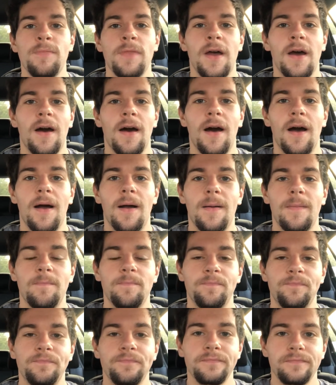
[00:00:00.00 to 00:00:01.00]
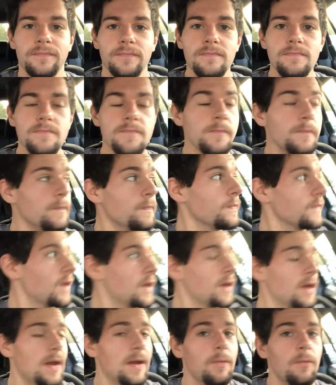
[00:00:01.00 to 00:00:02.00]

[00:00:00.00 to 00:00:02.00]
Um, I